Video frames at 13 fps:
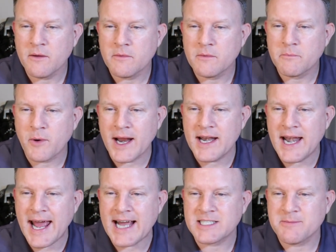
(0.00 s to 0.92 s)
Brandon
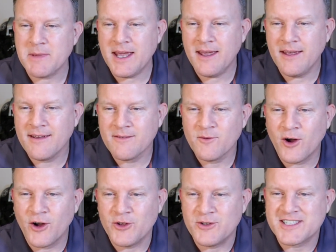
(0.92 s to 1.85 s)
asked me,
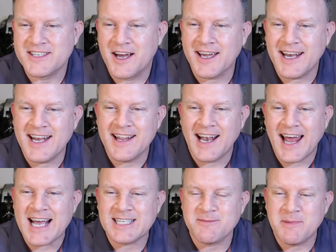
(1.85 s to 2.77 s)
oh, you snuck it in at the
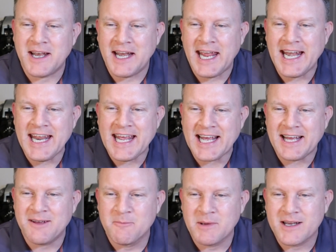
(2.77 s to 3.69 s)
last
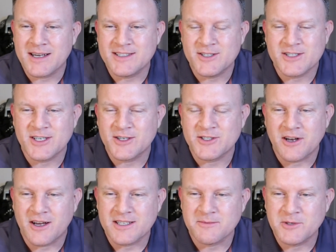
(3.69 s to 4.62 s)
minute. Because you're such an
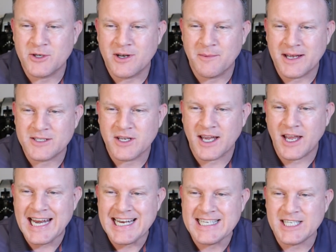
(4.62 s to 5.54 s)
awesome dude, I'm asking. Okay,
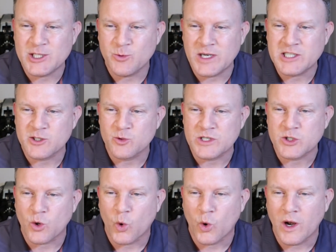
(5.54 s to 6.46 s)
any situations in which
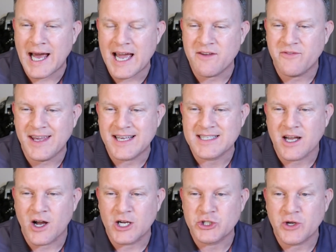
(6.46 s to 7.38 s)
oral IV is
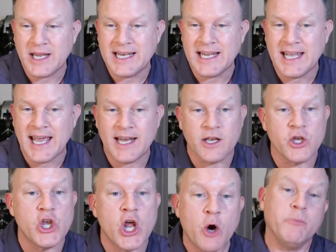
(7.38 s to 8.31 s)
contraindicated?
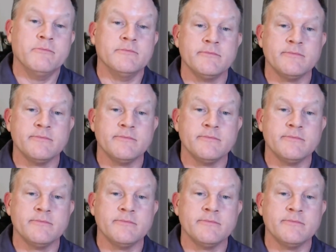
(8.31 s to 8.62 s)
Nope.